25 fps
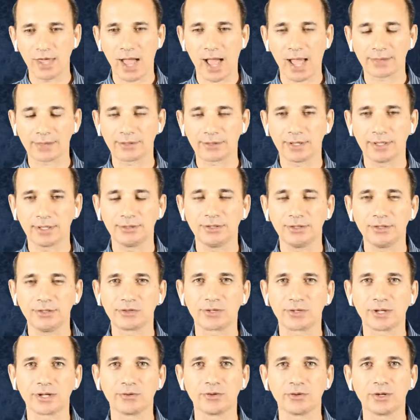the
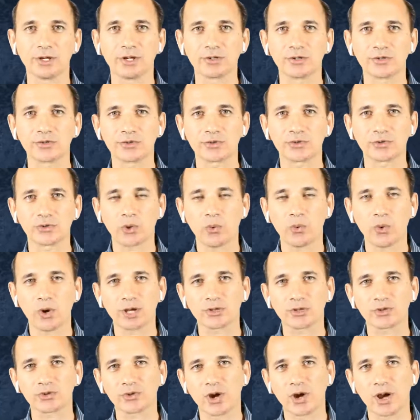attendees, they were so
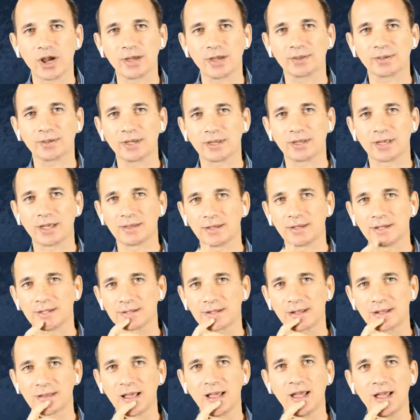excited and they
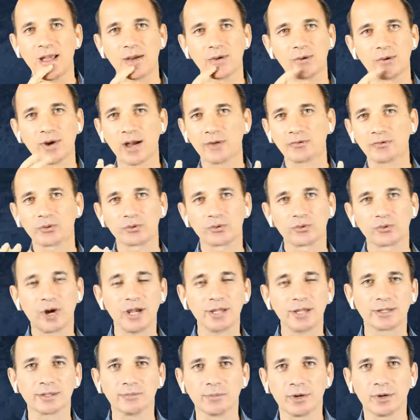said, you have to
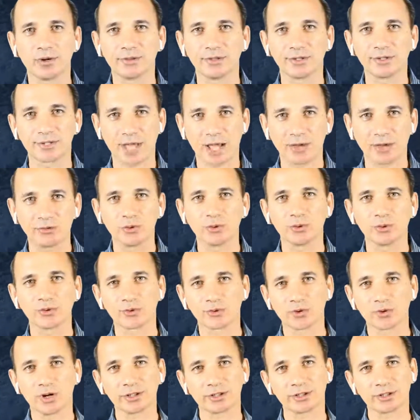write about this. Have you
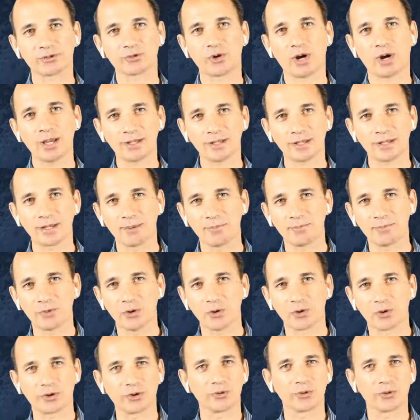started writing a
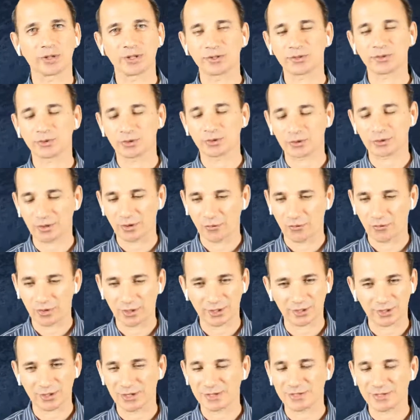book or these sort of
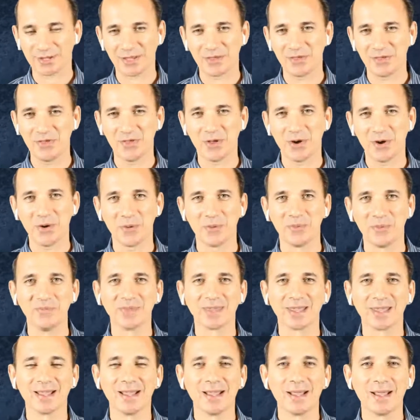things? I said, no.
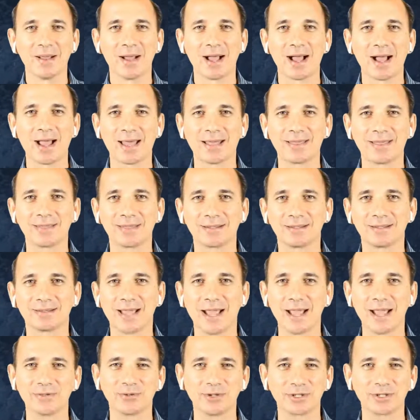And
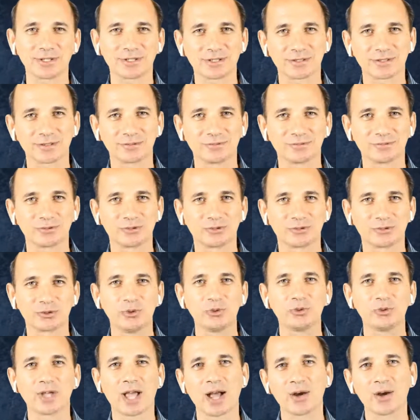that was
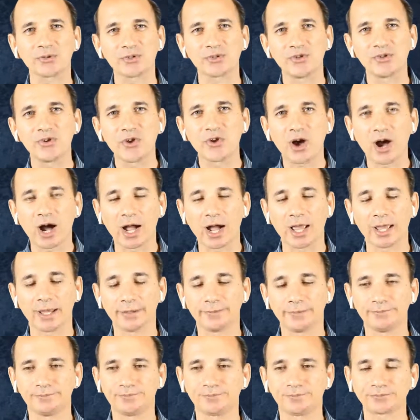
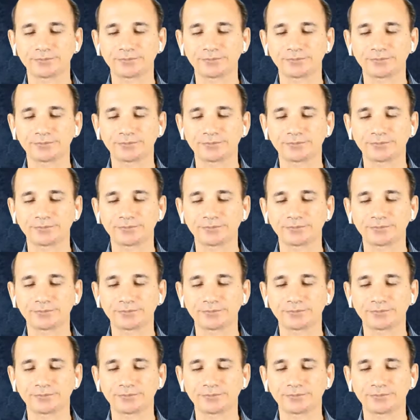2009.